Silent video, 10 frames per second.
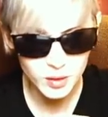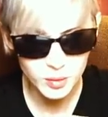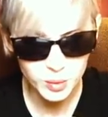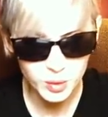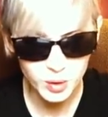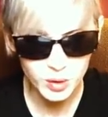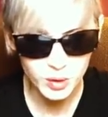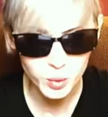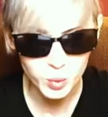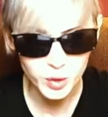threw
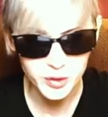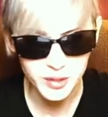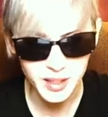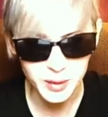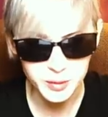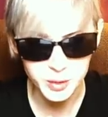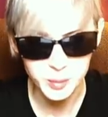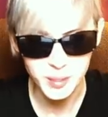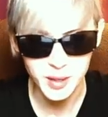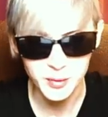all the water out of
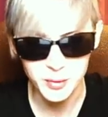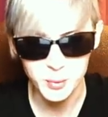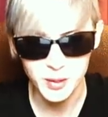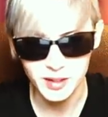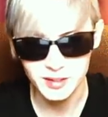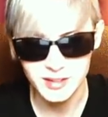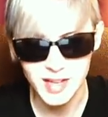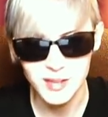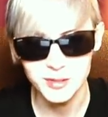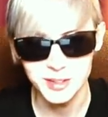her mouth while
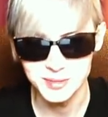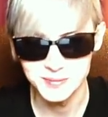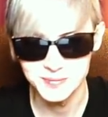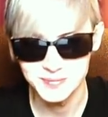laughing.